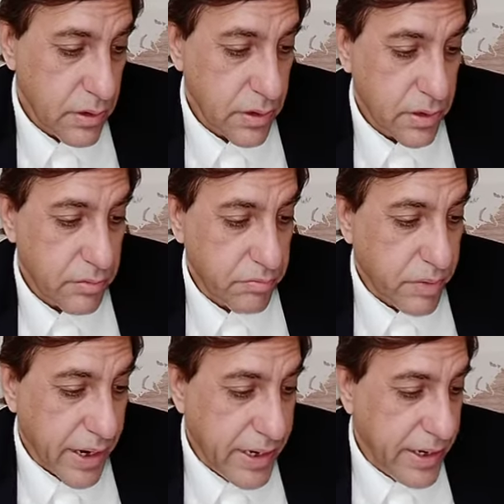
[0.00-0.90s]

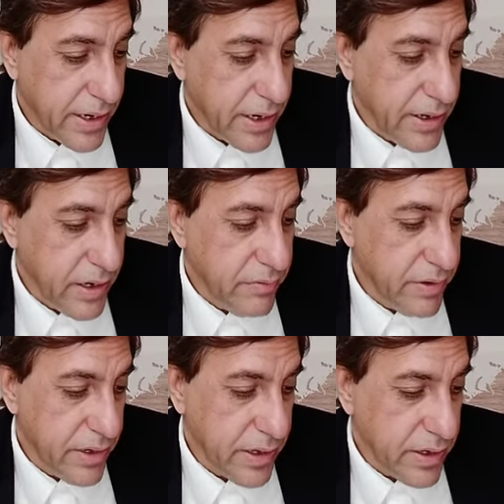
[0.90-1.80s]
Binding and delivering
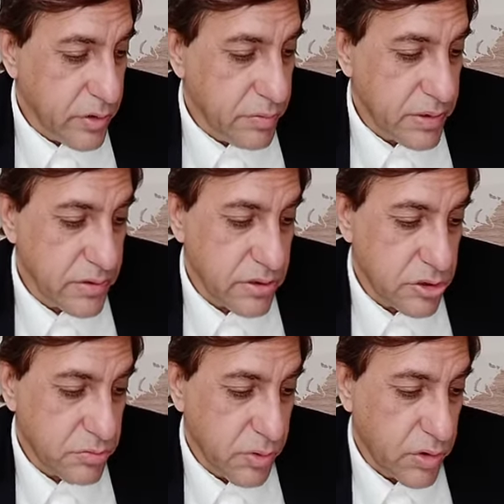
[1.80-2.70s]
into prisons
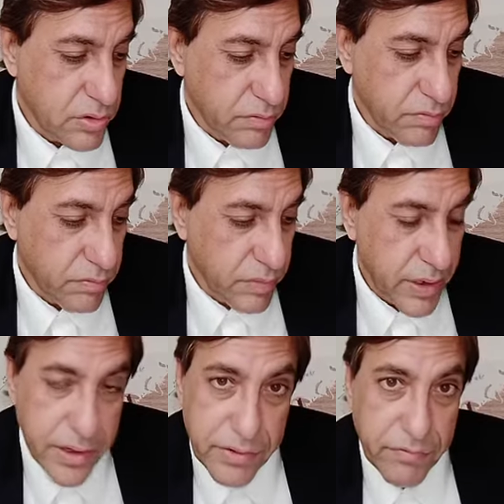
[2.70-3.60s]
both men
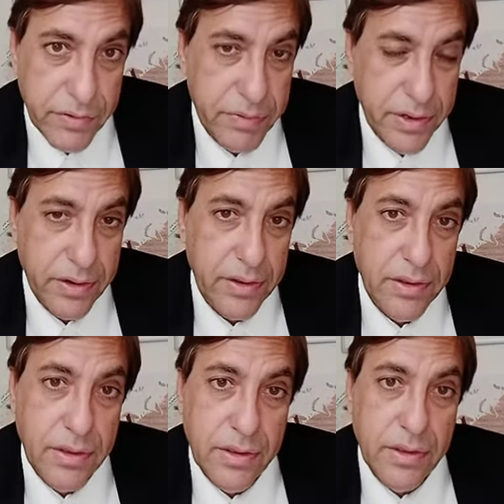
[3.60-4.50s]
and women.
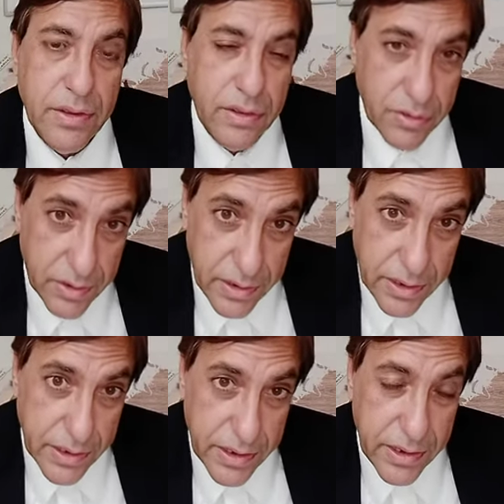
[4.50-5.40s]

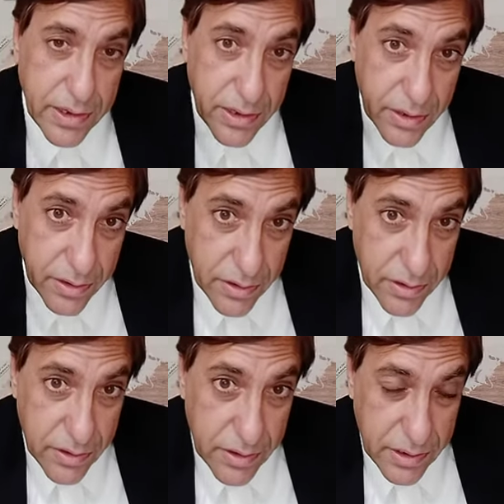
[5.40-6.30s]
He
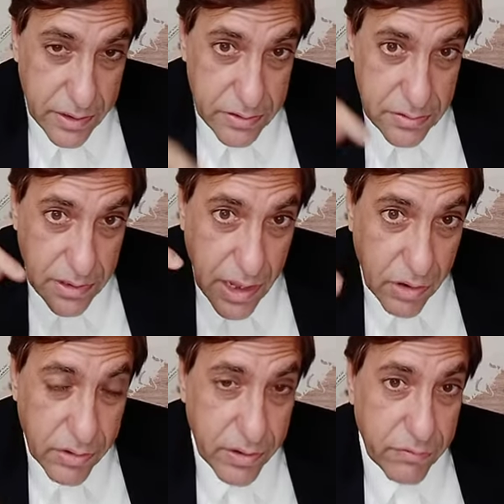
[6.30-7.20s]
is now
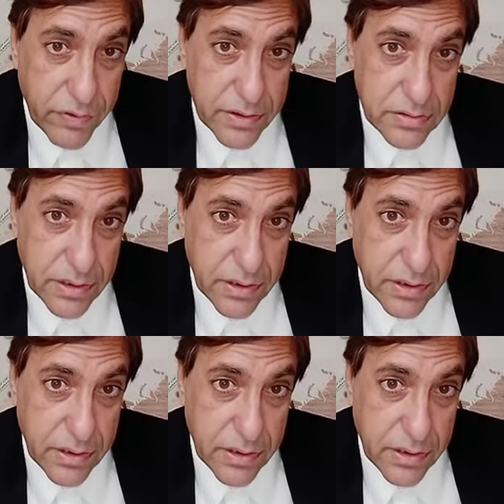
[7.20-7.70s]
confessing